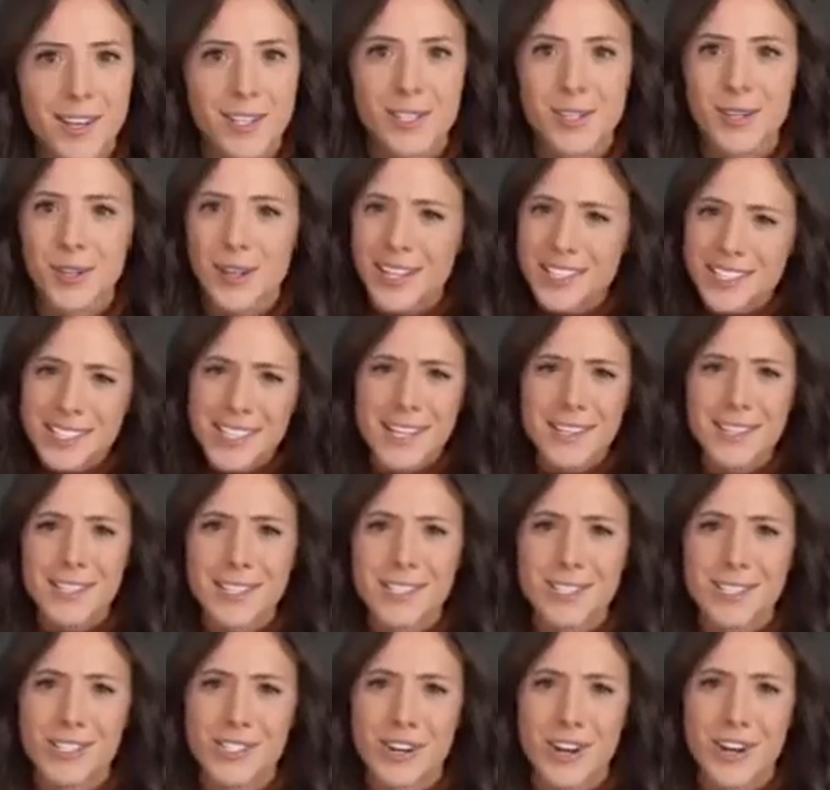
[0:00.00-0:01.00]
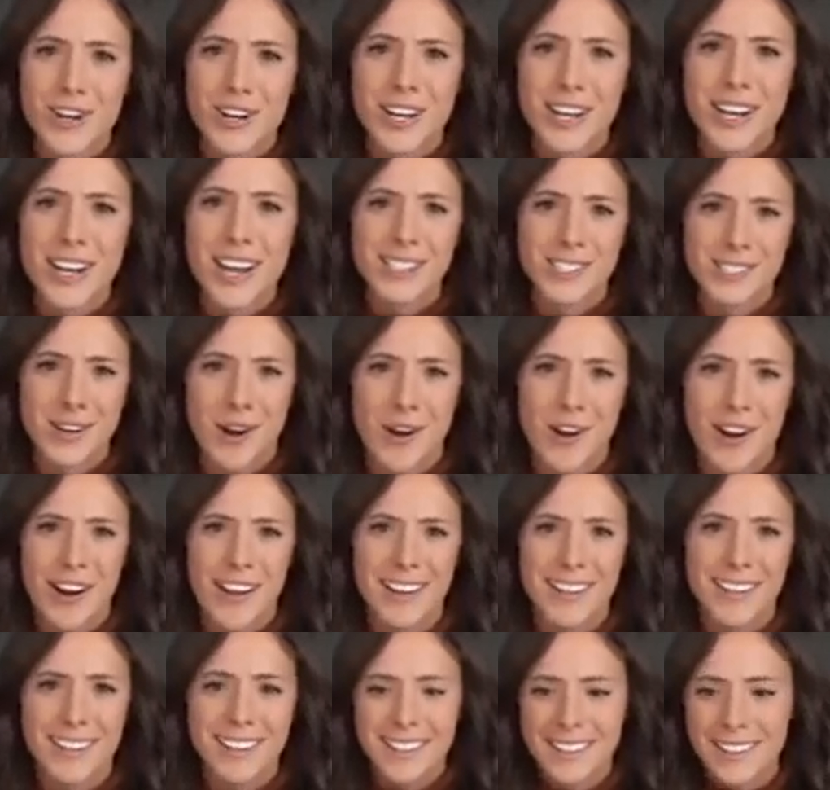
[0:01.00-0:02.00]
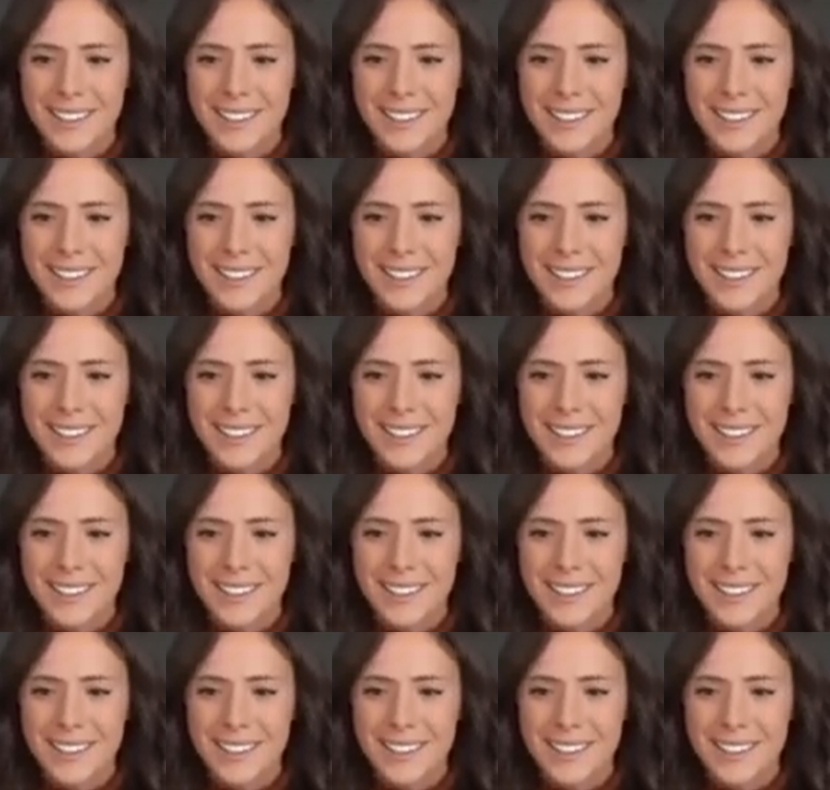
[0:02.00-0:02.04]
So let's get this journey started.